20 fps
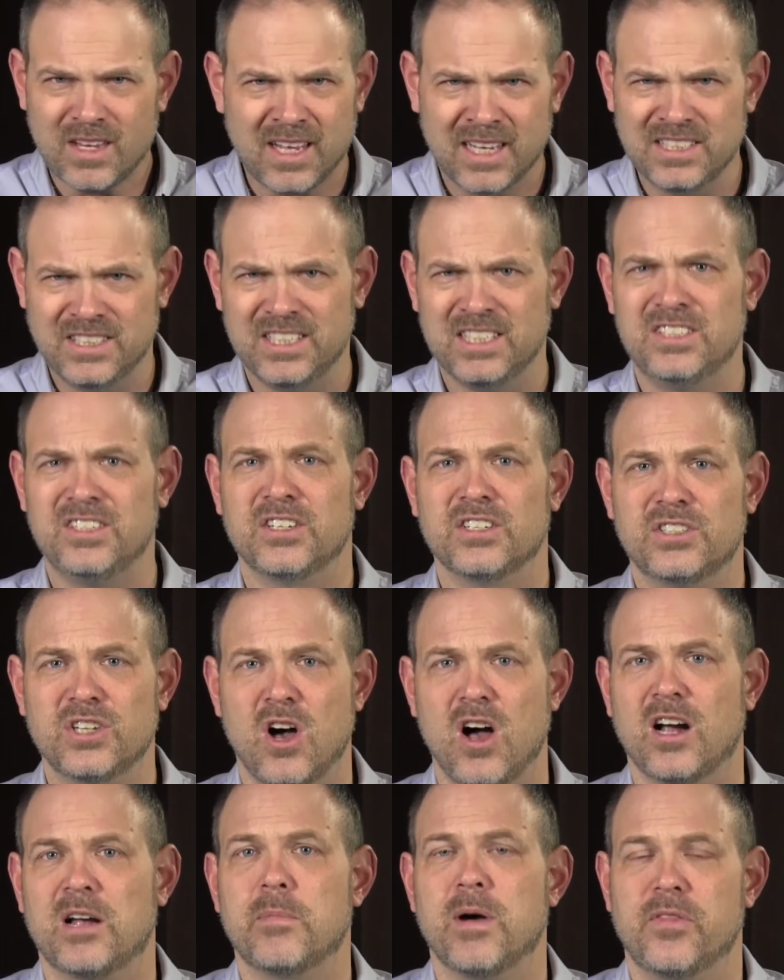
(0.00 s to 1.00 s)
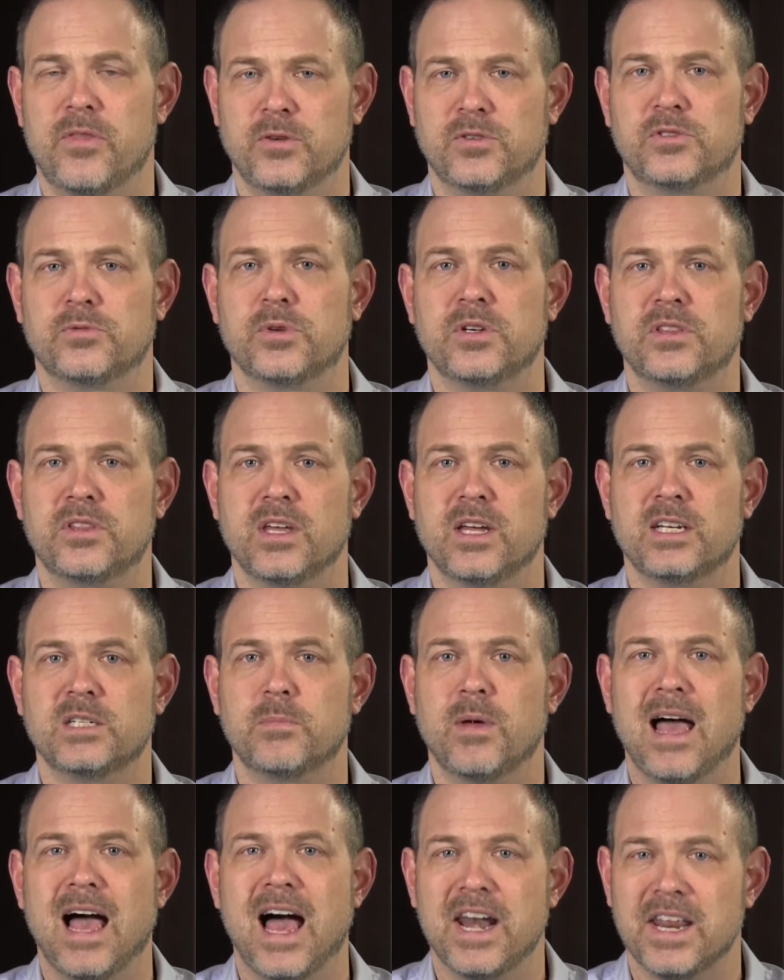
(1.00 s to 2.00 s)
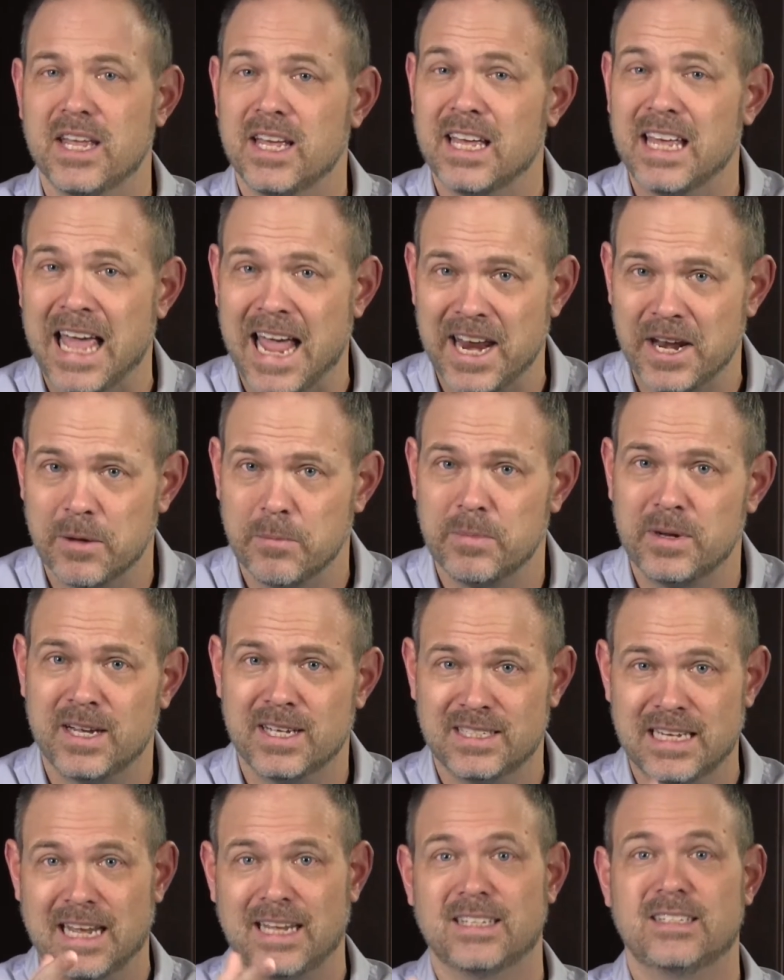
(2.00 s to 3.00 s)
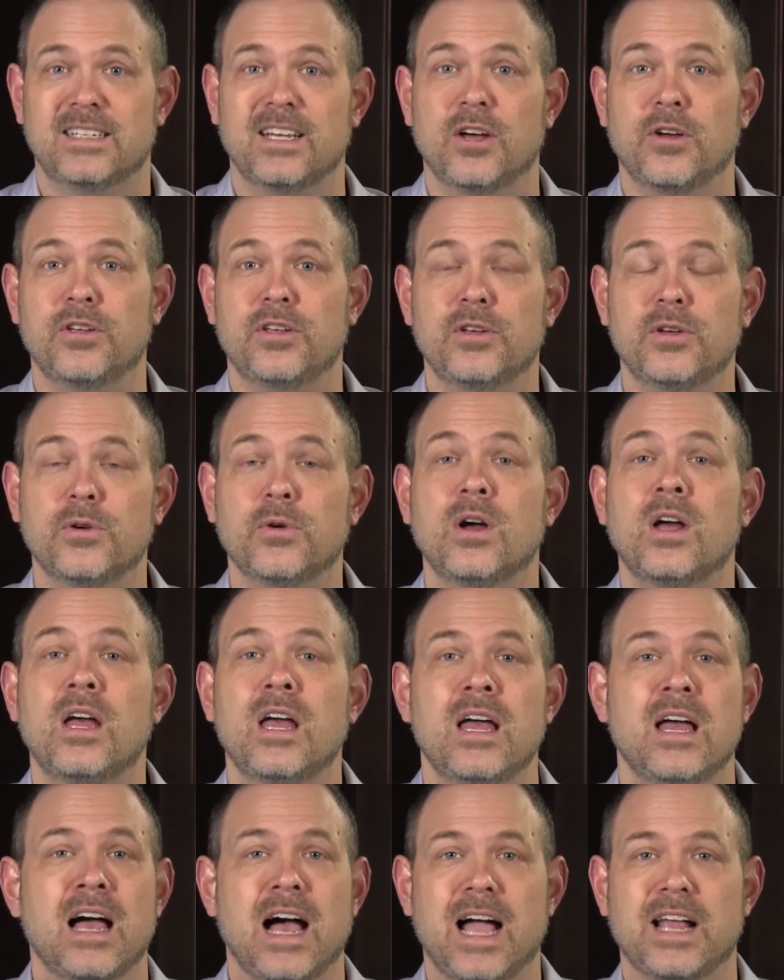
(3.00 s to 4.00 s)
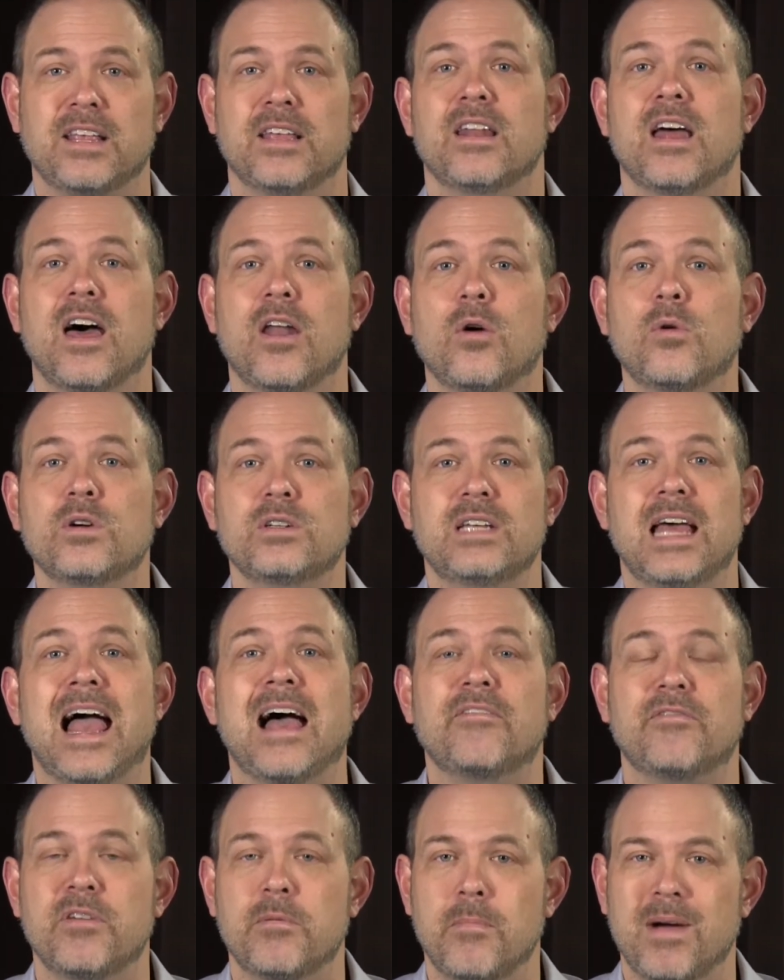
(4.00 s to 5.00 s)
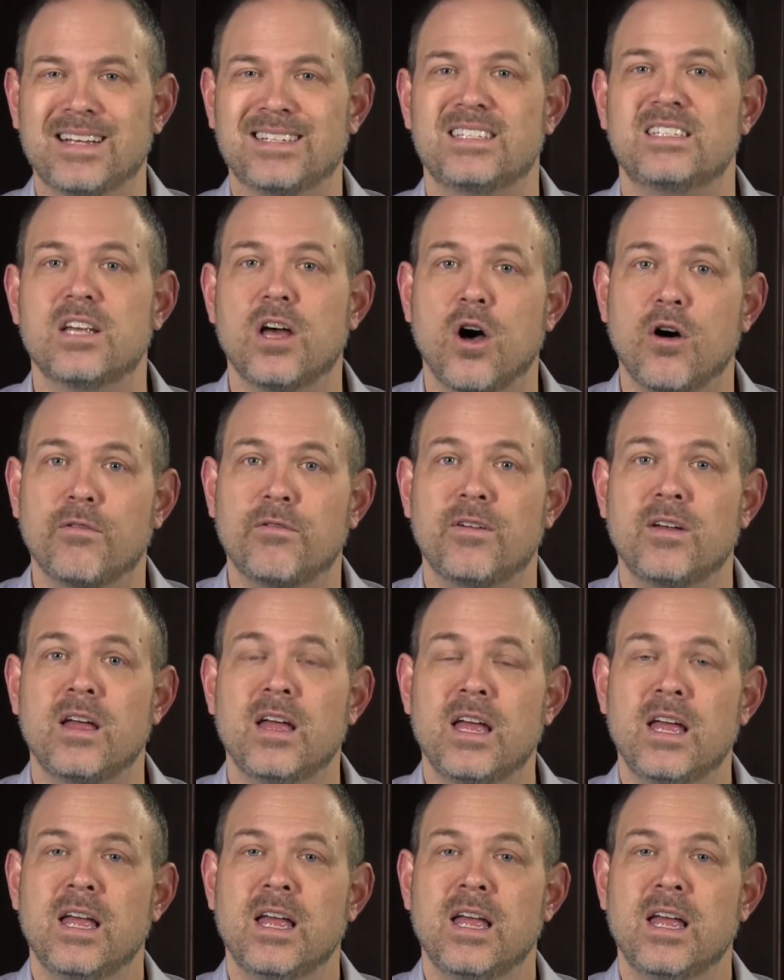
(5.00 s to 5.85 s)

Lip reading: It's easy to talk about those three things, but how do you gain them? Because I can tell you, I did not always have them myself.